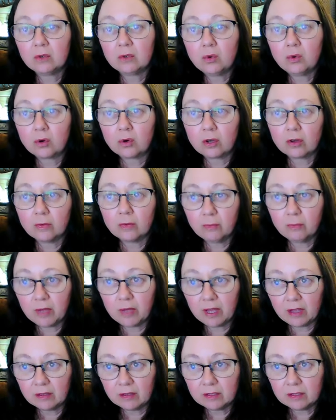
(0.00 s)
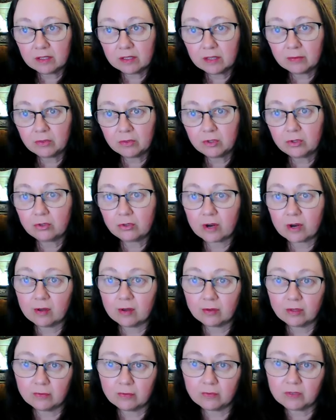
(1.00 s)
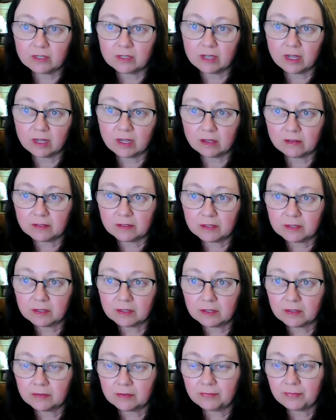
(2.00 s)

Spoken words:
or compels them to drown themselves.